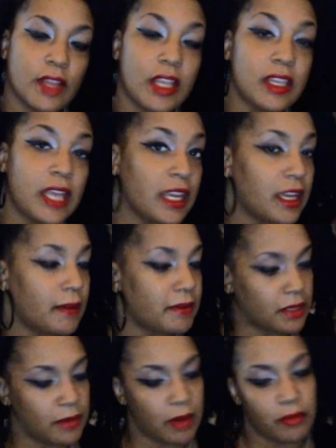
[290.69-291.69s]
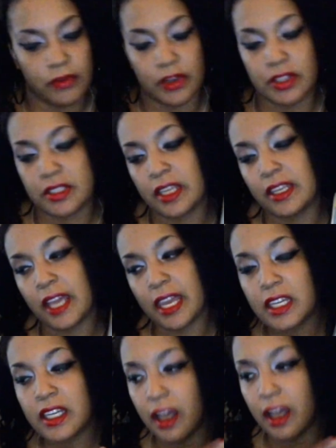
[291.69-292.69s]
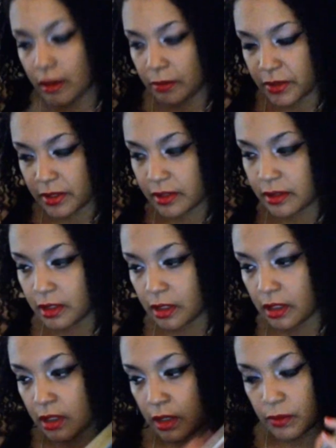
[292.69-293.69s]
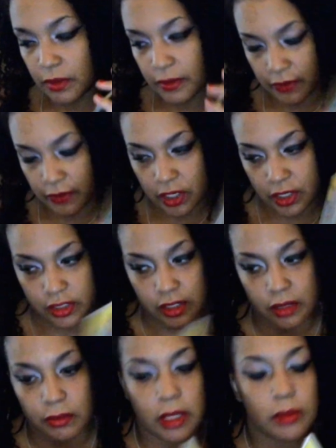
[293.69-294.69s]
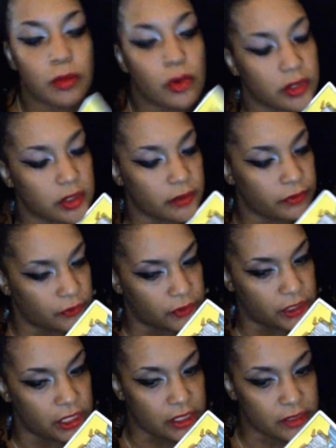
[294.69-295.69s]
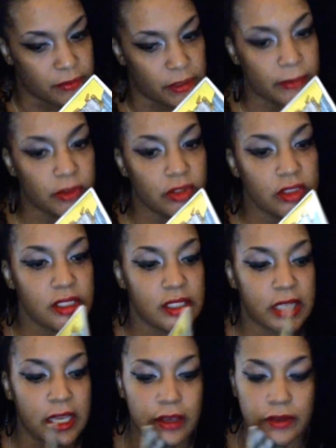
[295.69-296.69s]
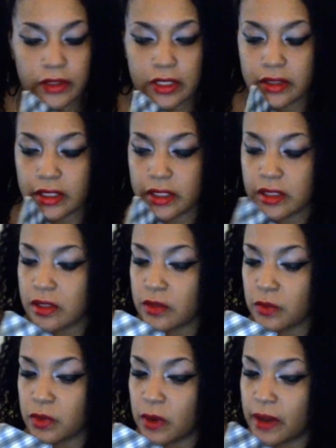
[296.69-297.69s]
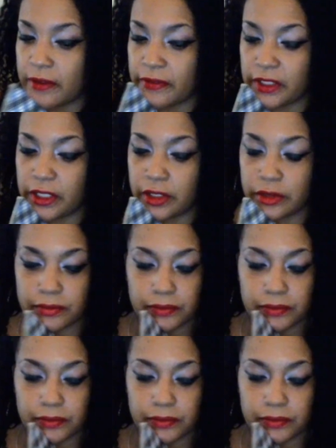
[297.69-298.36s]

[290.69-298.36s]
Nine of Cups come out reverse. Now, Nine of Cups reverse can mean more than a few things, but I'm going to say in this instance, what do I feel?